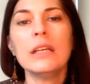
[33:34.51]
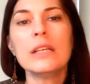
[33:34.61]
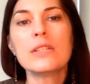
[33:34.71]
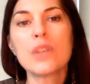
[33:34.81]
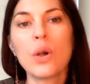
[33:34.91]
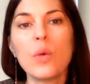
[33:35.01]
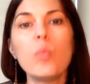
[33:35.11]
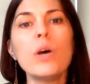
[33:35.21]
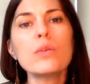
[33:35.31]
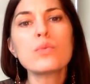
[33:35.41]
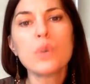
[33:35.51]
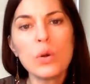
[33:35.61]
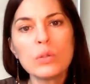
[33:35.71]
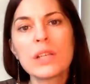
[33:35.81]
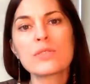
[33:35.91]
So what
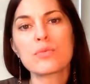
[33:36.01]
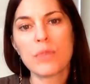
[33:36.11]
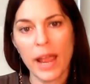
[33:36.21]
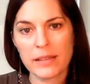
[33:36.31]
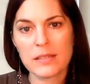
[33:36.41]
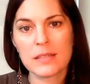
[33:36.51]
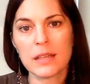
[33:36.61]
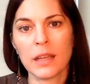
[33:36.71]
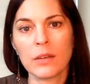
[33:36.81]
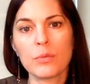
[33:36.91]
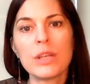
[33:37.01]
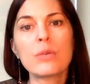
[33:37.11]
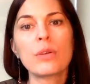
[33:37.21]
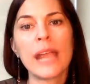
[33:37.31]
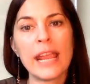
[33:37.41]
role does rest and
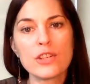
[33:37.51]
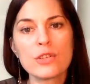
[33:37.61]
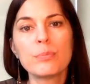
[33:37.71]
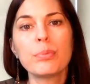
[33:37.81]
recreation